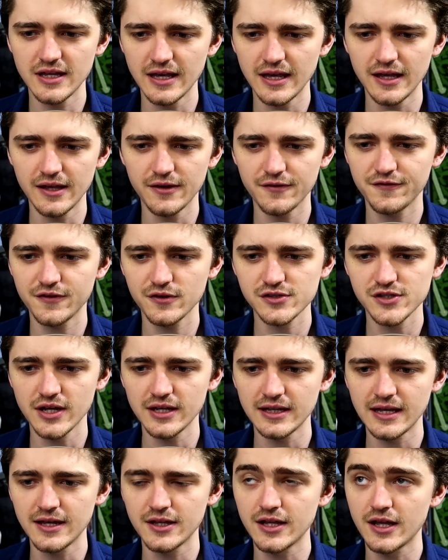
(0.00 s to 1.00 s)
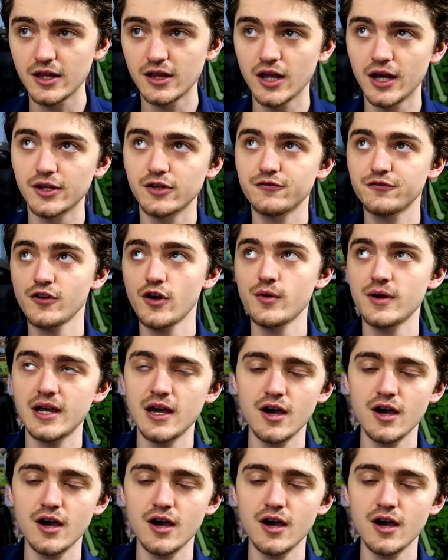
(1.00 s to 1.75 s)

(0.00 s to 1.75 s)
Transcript: It feels like they're they're like throw it.